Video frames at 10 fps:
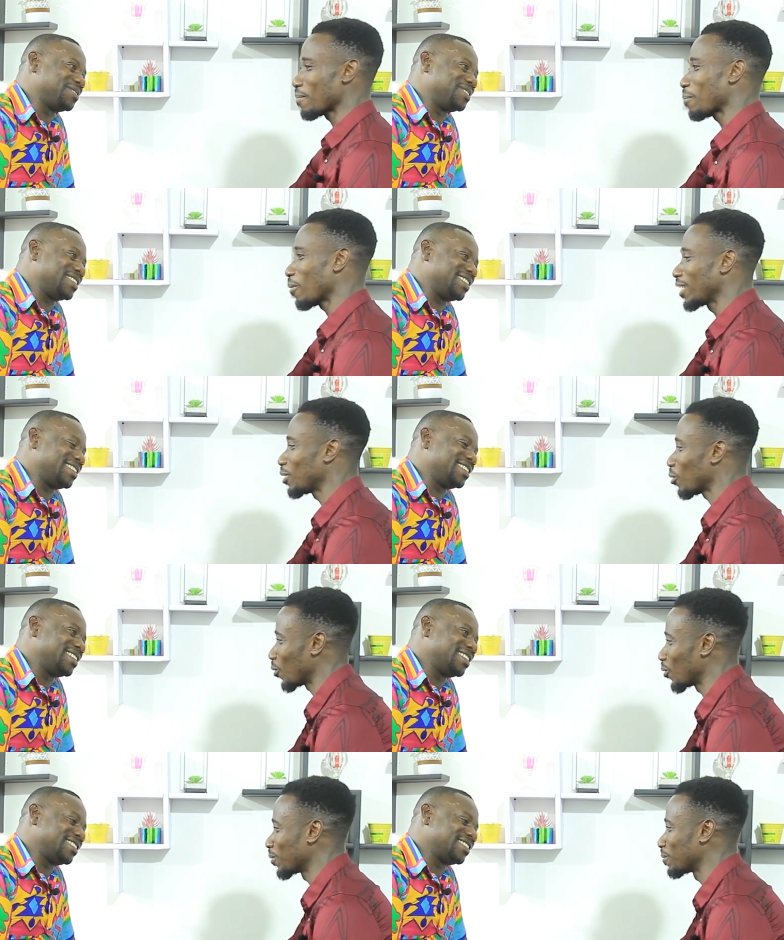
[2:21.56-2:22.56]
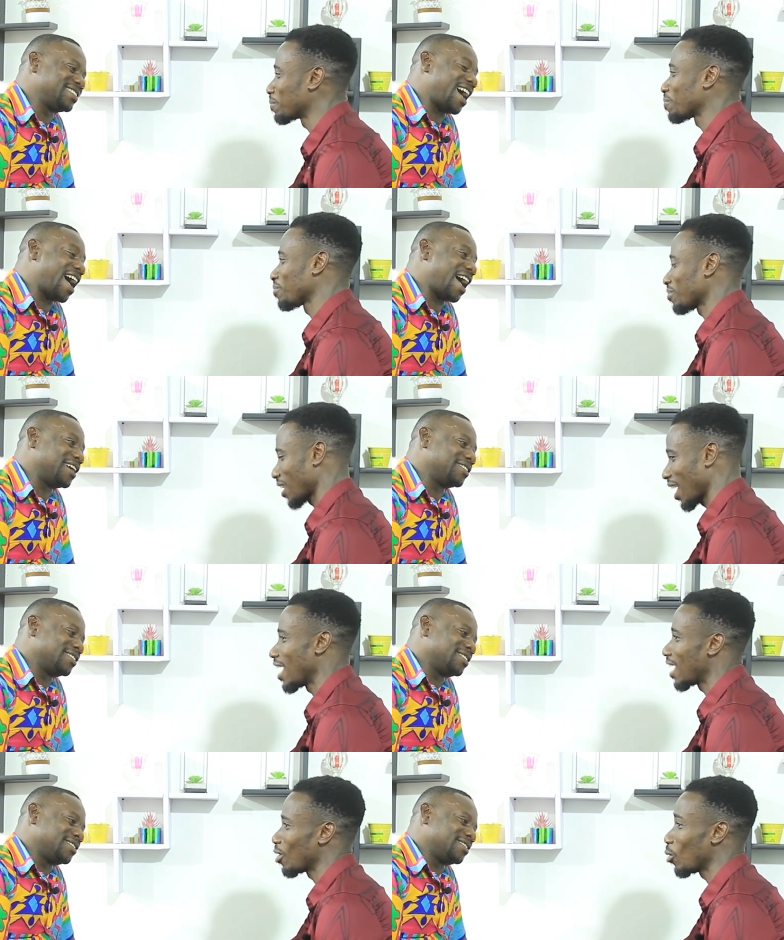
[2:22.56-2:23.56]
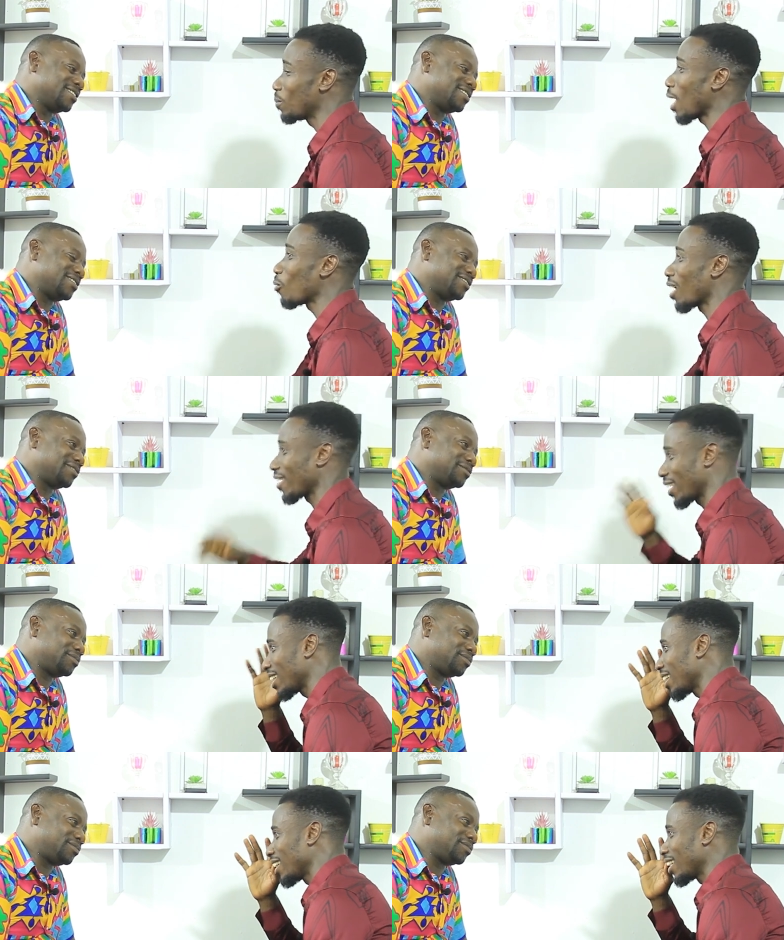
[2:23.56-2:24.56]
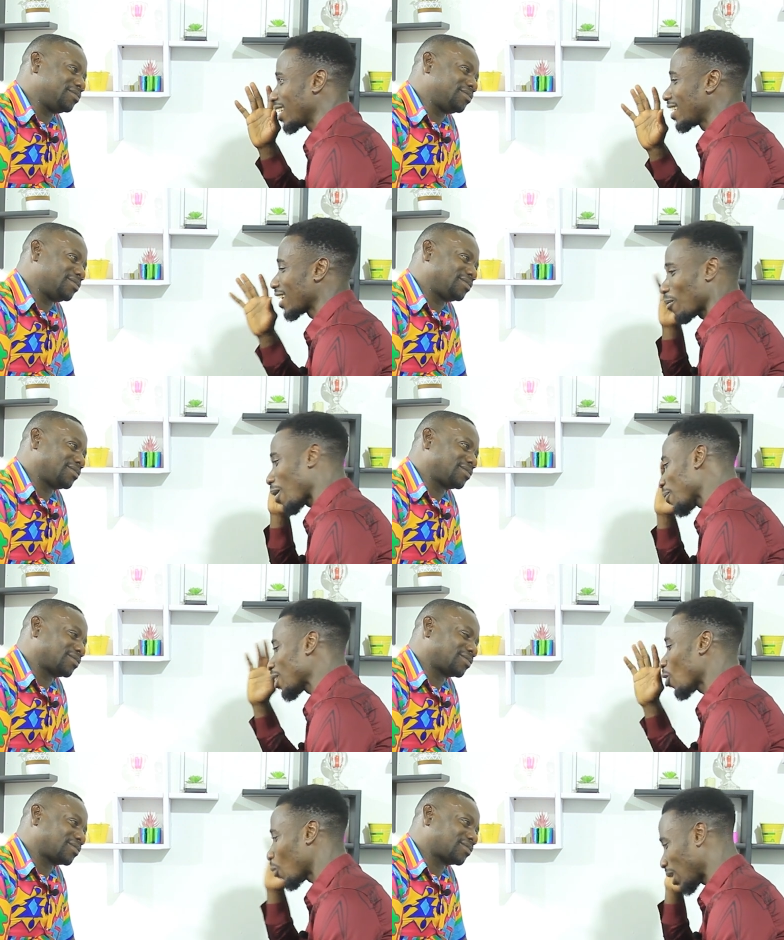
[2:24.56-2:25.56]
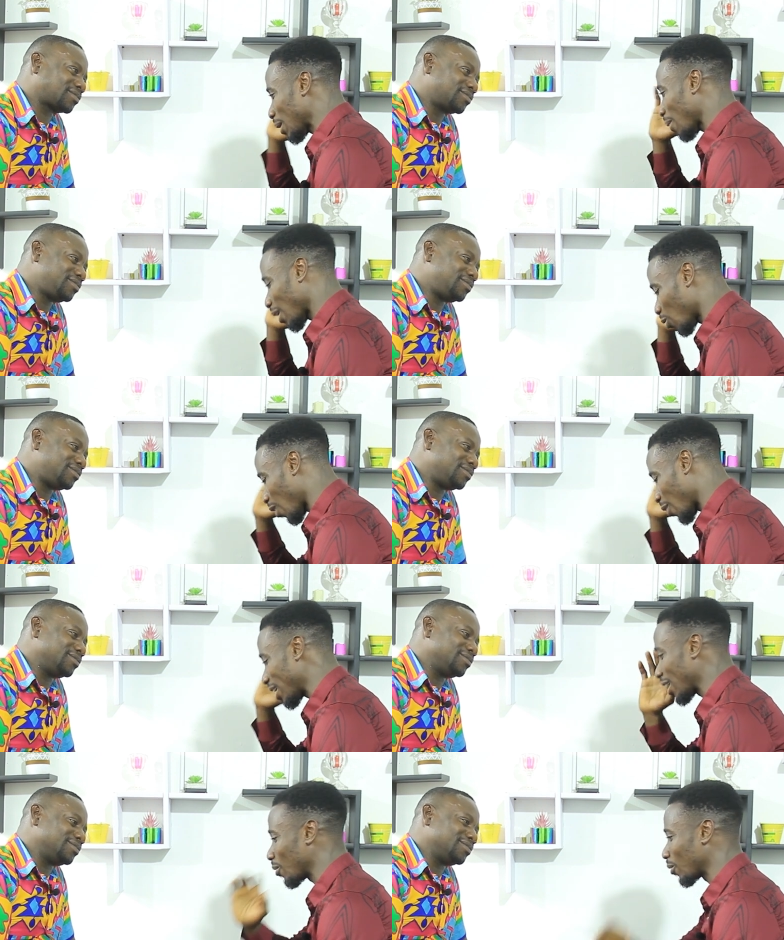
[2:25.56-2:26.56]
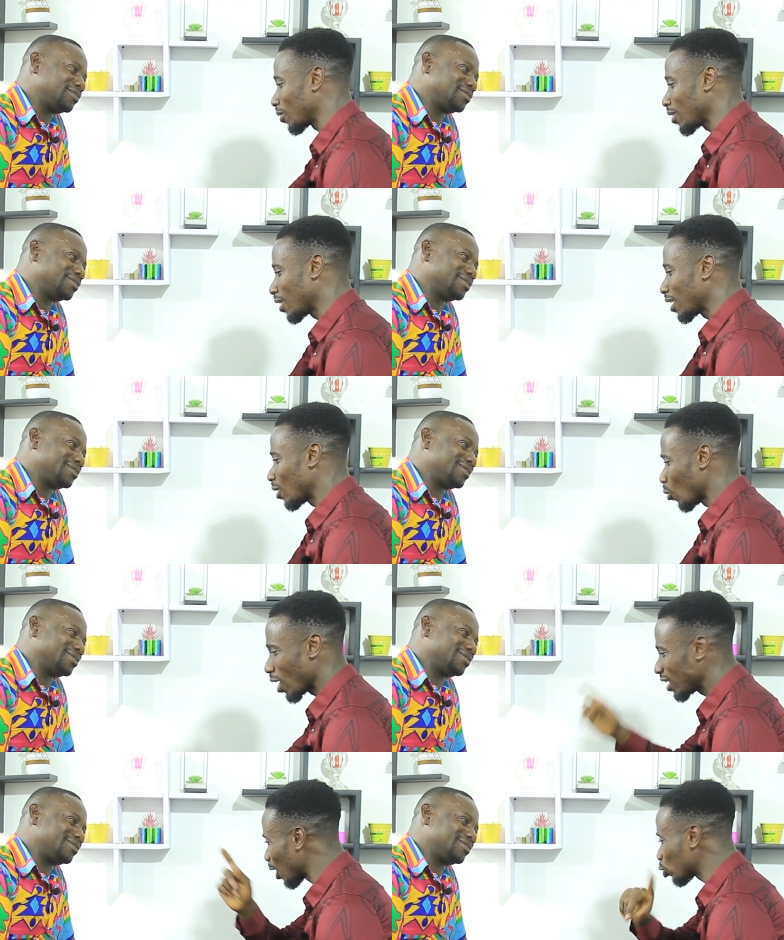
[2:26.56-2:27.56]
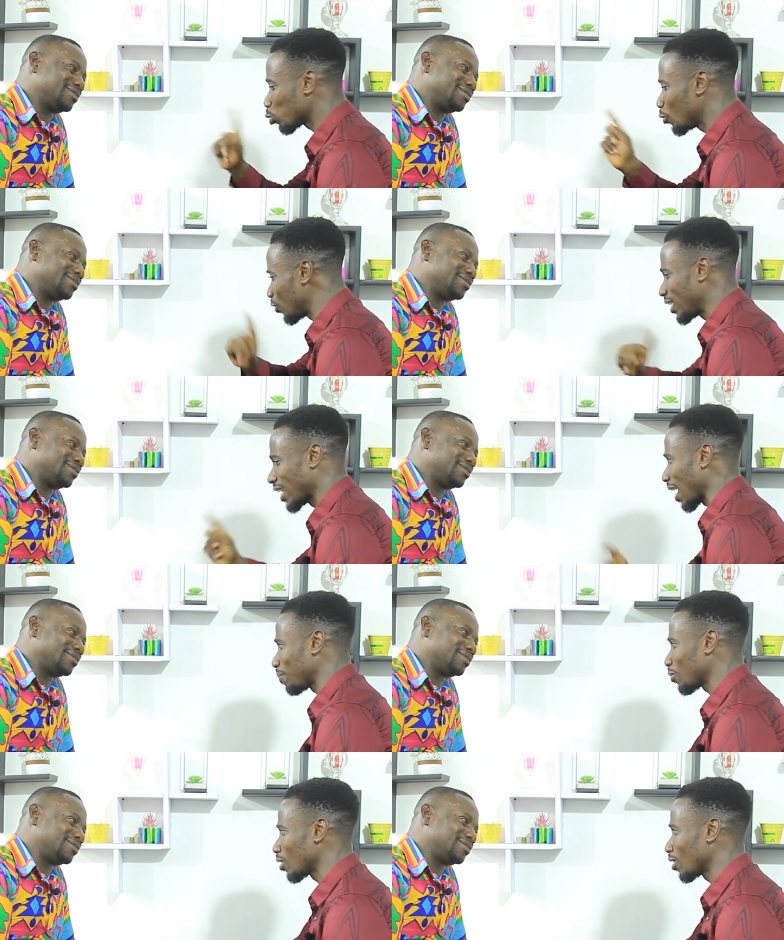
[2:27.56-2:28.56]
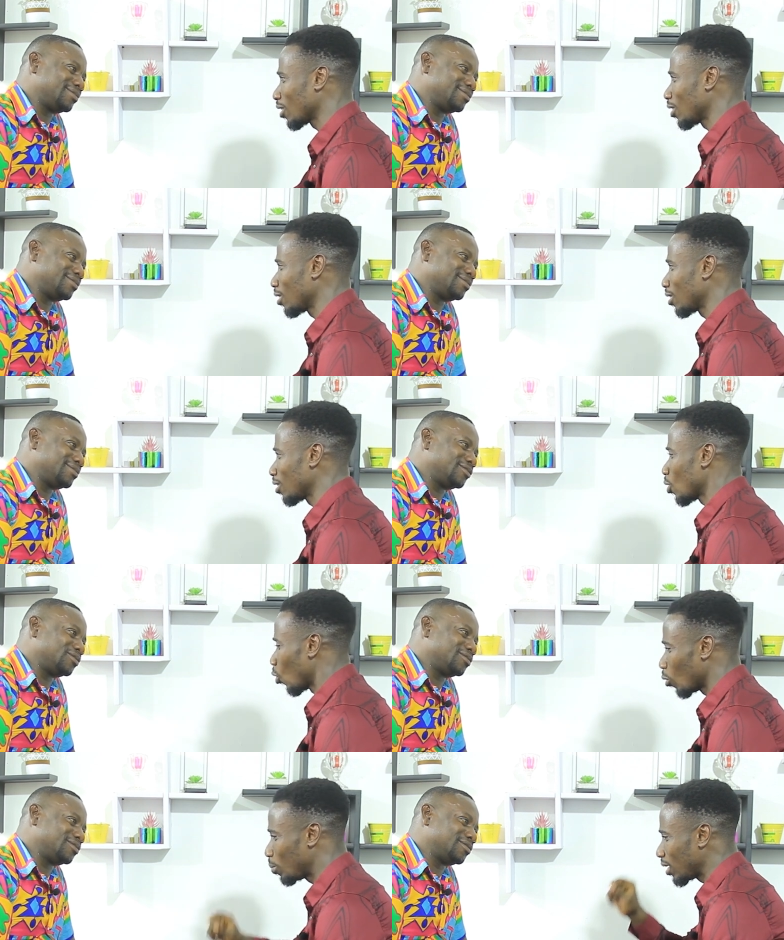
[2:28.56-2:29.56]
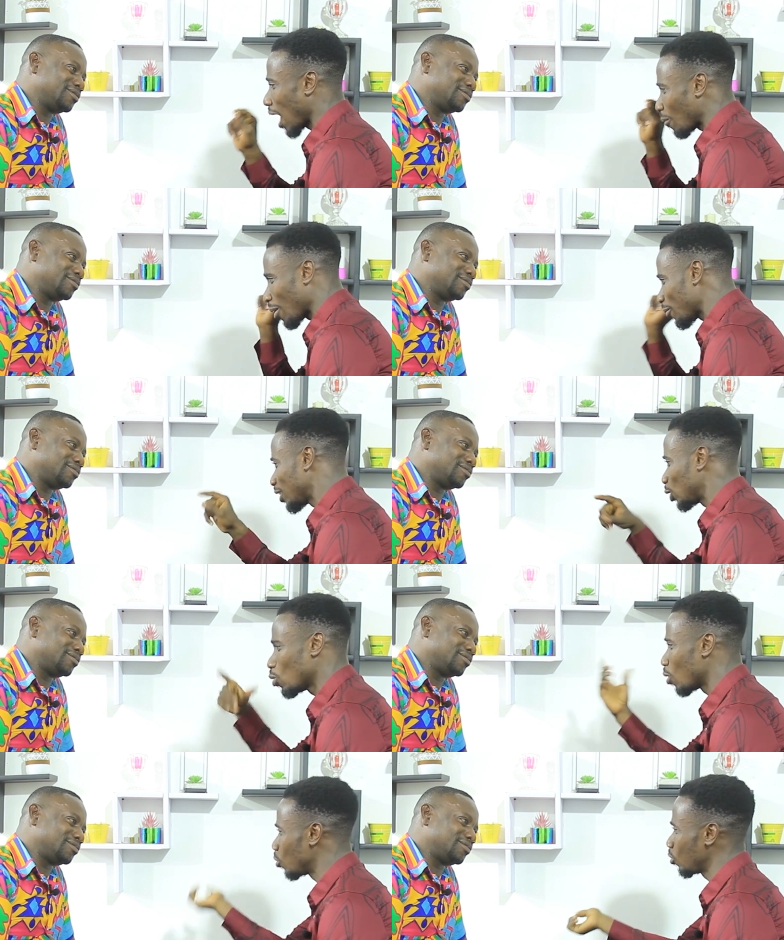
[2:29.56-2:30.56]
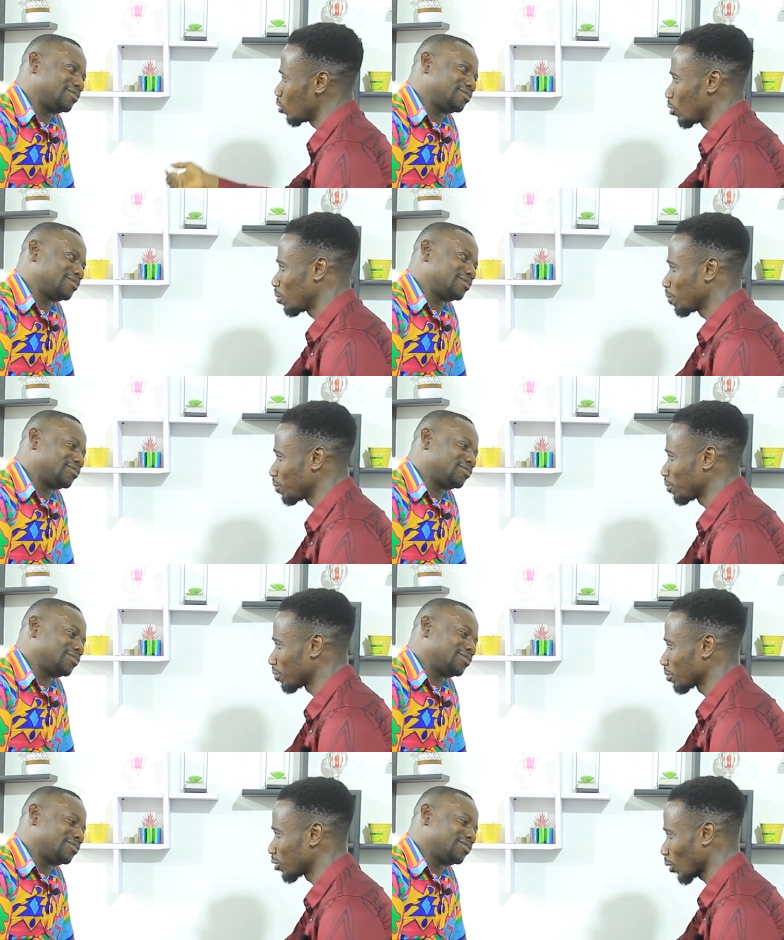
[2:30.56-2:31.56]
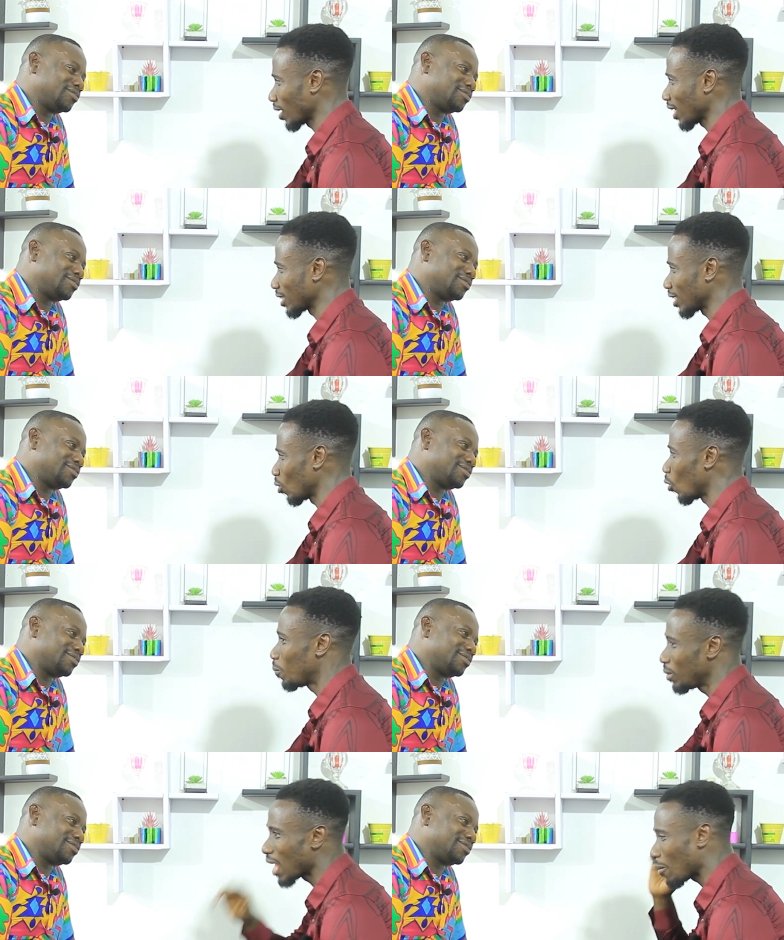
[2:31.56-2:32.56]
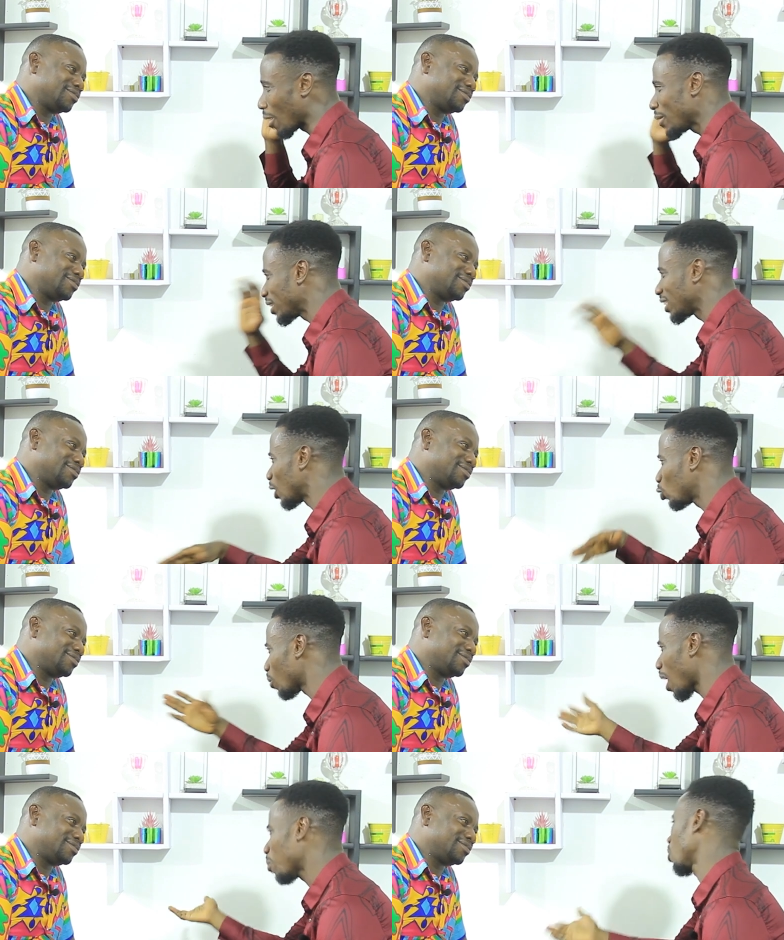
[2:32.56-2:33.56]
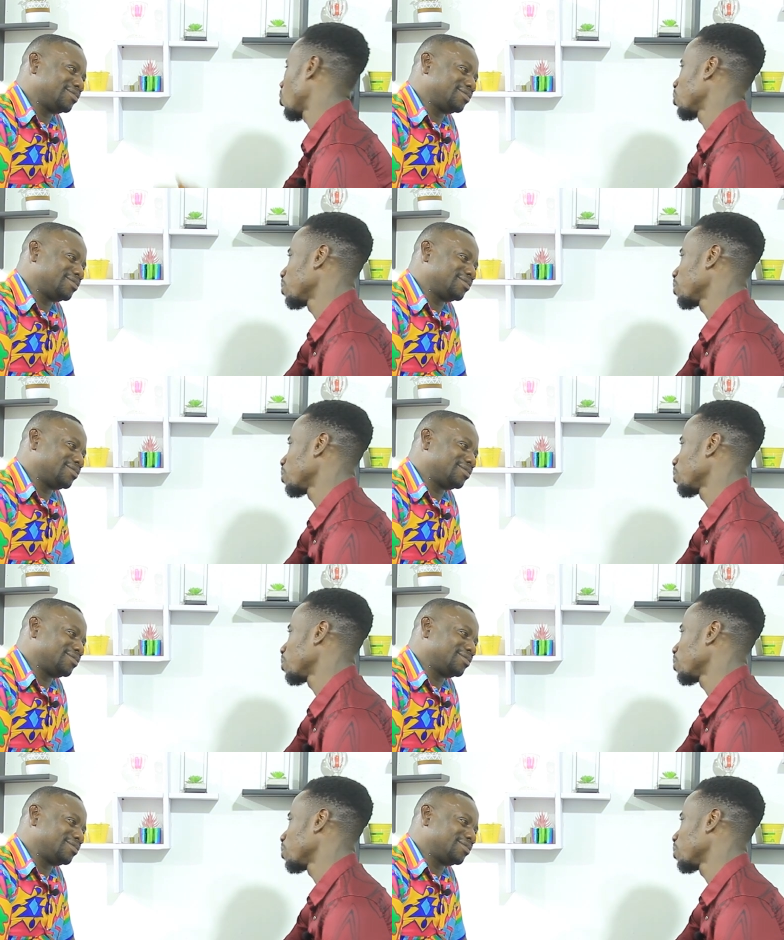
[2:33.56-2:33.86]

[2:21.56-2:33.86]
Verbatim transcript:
Speaker 1: my bonnie. Za, I will be a worry. Now worry no when you pano worry no. When you assume that, obi our rent will. So what I say, obi our rent in a jumabon.